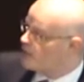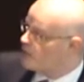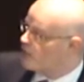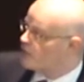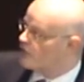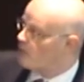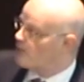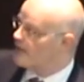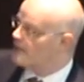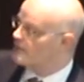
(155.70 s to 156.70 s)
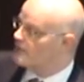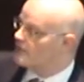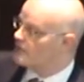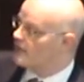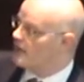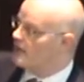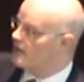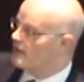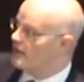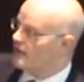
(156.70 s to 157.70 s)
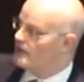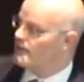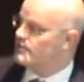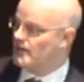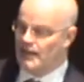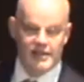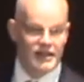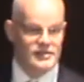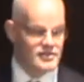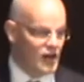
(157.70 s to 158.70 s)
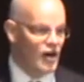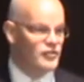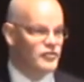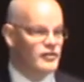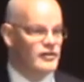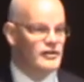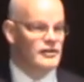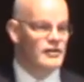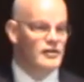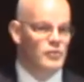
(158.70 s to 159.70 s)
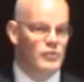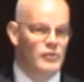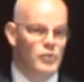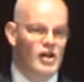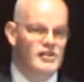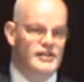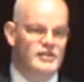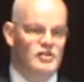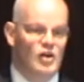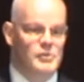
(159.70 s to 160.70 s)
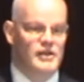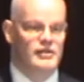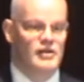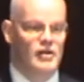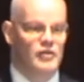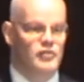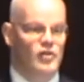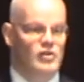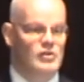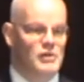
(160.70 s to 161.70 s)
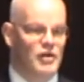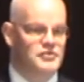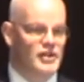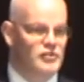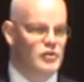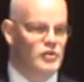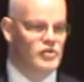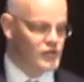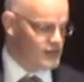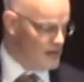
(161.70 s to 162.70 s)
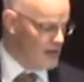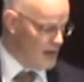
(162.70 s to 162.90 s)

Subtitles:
growth competitiveness index of the World Economic Forum of Davos.